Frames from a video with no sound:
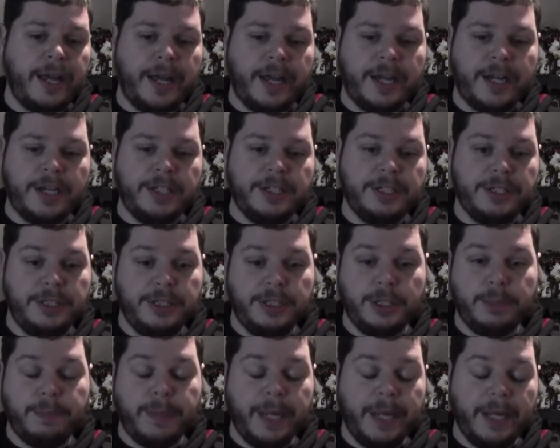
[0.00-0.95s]
And
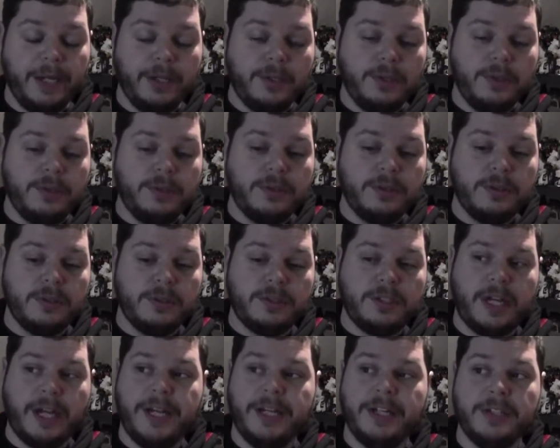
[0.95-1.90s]
your panel
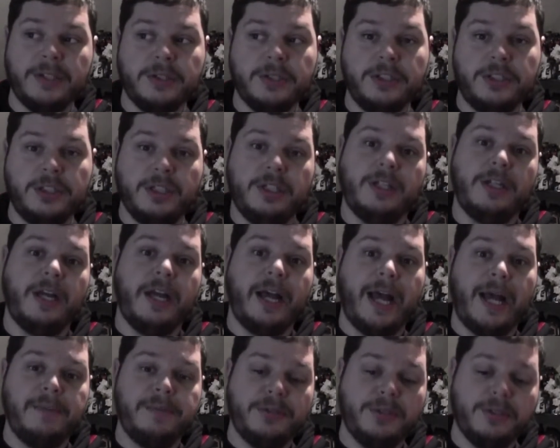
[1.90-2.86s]
title should
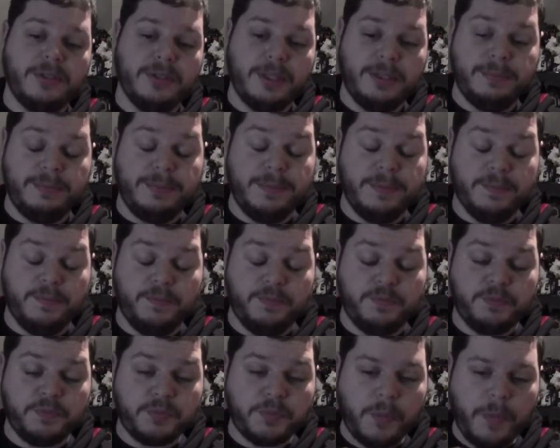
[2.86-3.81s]

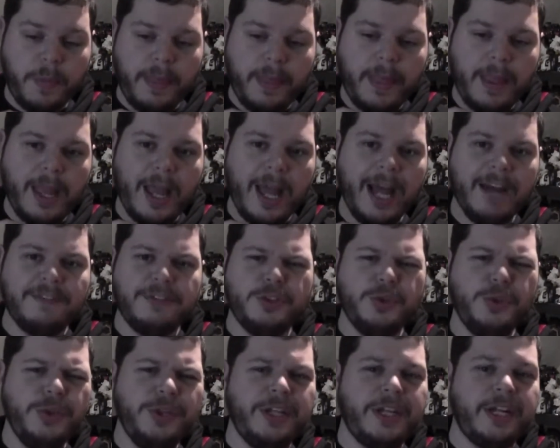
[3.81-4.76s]
absolutely have
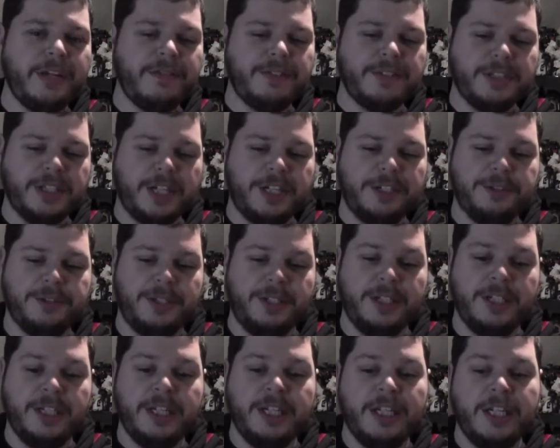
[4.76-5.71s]
truth in
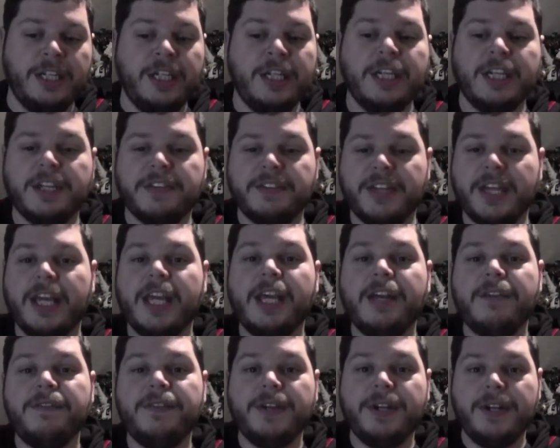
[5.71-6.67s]
advertising. If they
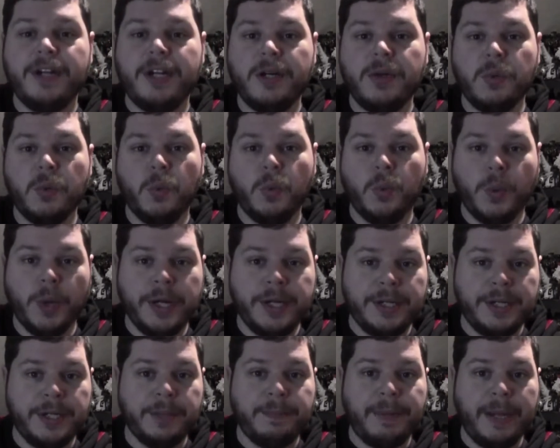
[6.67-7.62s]
can't figure out
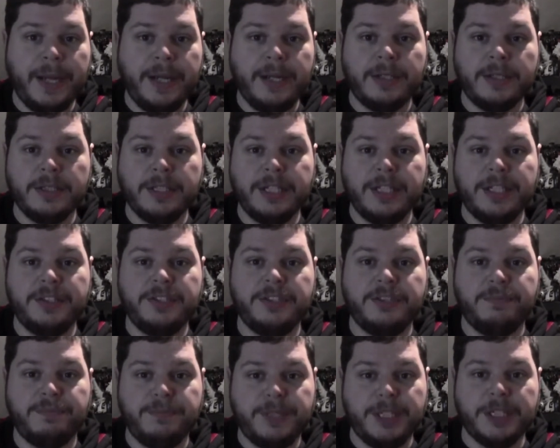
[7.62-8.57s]
what your panel
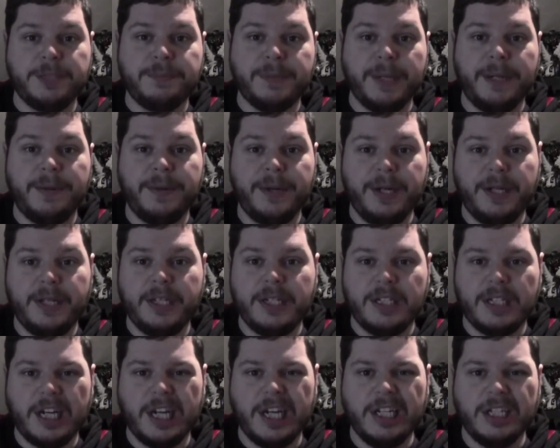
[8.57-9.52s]
is just by reading
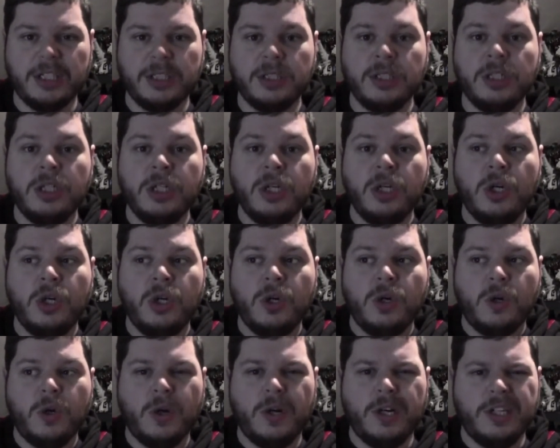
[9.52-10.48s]
the title,
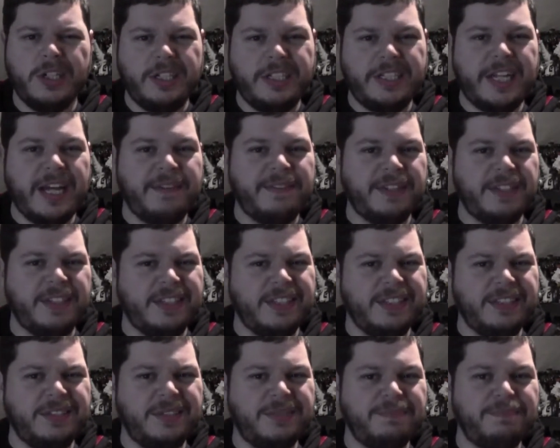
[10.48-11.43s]
or at least have a
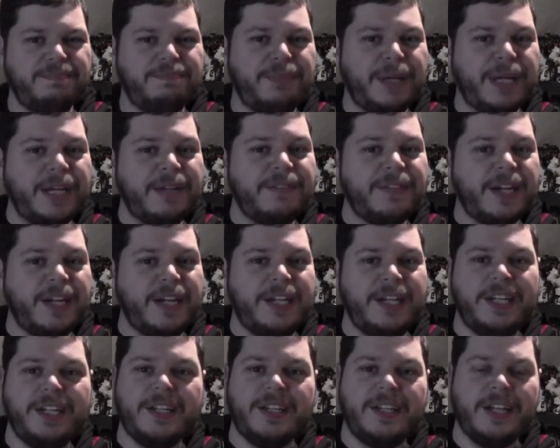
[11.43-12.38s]
bit of an
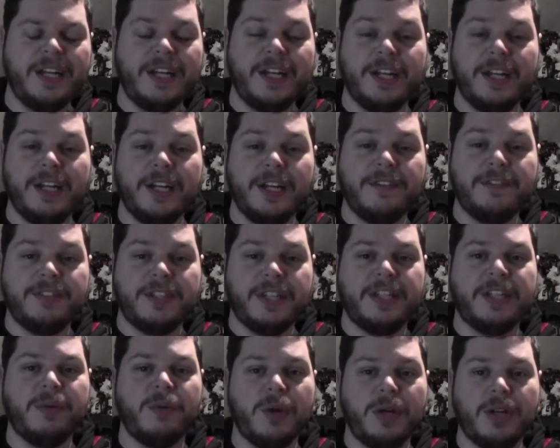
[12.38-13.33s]
idea enough
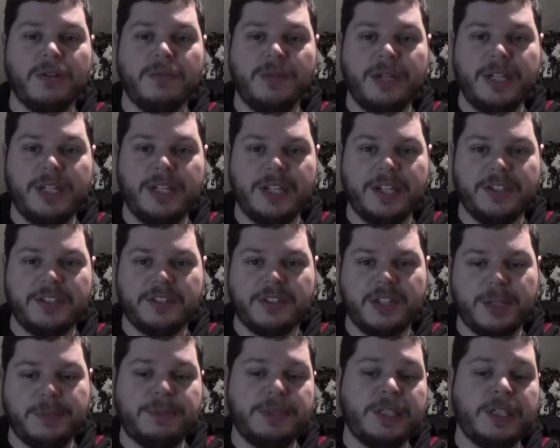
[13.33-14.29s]
that they want to read the
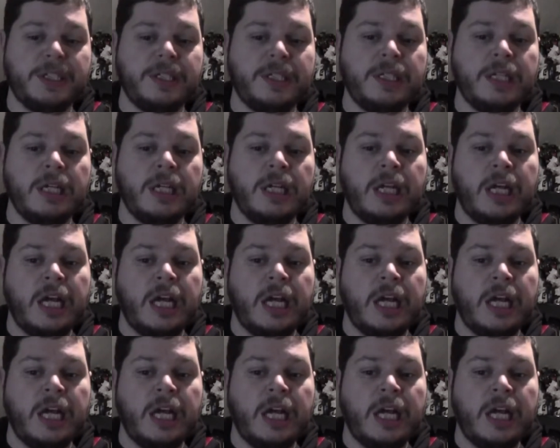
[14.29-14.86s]
description,